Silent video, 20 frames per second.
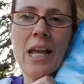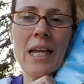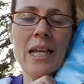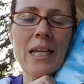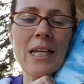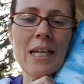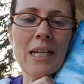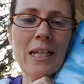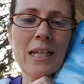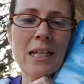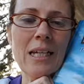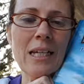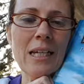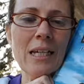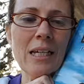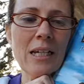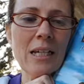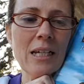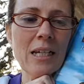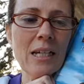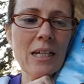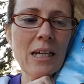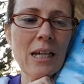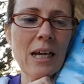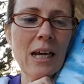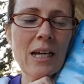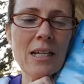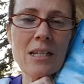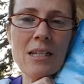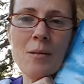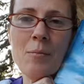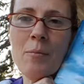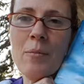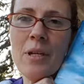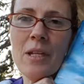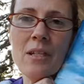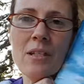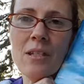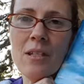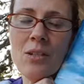He has an
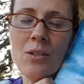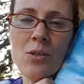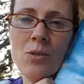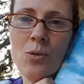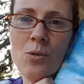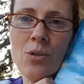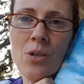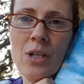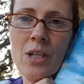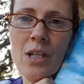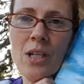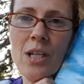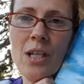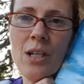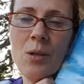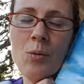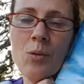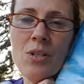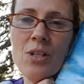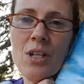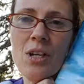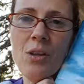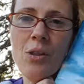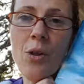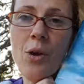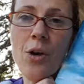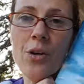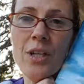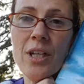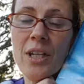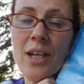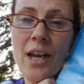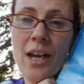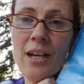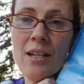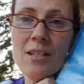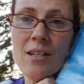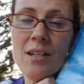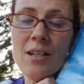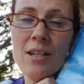amazing story. He was in a logging
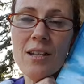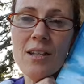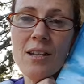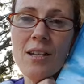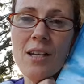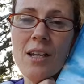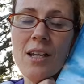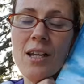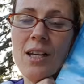accident.